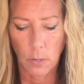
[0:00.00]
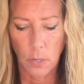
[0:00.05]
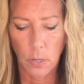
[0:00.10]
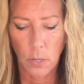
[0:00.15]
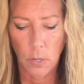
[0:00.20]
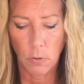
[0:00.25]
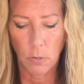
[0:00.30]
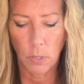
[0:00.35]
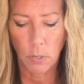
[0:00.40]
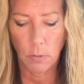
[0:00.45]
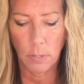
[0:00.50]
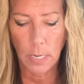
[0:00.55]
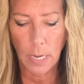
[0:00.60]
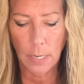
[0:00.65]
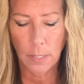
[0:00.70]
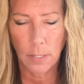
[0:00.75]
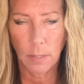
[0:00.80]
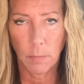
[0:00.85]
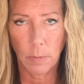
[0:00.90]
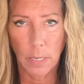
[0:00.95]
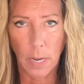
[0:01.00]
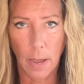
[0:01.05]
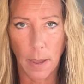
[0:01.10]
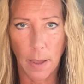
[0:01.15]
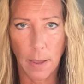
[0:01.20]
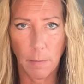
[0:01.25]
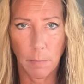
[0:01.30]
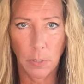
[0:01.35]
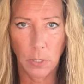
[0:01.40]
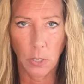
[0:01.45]
you do take some
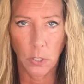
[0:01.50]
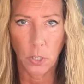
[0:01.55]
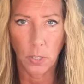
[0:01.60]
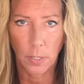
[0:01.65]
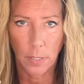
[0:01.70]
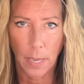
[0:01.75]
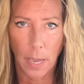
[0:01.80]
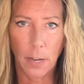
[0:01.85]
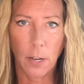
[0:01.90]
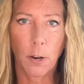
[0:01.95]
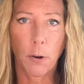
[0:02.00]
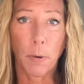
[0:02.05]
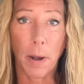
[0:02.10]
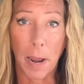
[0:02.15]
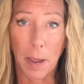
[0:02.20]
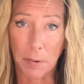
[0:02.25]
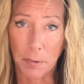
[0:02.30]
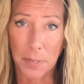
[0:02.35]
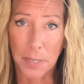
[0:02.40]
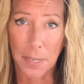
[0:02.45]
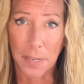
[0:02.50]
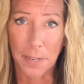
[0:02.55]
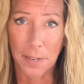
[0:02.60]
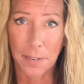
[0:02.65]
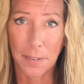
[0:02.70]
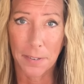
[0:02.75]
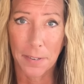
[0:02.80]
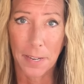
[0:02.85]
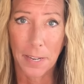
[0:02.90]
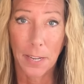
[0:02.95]
time to just get
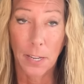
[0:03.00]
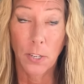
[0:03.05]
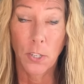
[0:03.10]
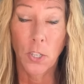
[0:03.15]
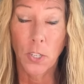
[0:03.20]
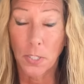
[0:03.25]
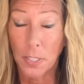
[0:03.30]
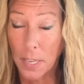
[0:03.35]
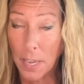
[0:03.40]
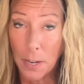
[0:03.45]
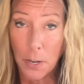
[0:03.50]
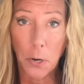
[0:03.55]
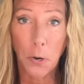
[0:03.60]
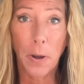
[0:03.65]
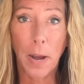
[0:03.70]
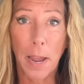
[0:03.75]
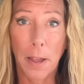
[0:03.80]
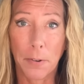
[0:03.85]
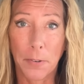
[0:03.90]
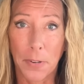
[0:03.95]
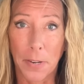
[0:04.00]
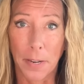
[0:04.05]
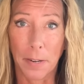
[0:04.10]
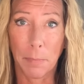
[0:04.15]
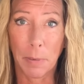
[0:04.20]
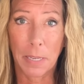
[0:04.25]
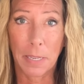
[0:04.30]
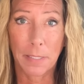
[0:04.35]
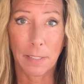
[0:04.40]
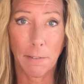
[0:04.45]
grounded. Just get grounded,
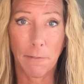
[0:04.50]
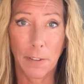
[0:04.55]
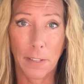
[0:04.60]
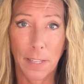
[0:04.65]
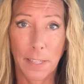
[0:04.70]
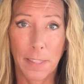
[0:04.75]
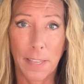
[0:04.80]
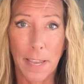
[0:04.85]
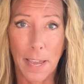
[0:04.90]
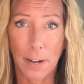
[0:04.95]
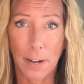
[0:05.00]
because I feel like the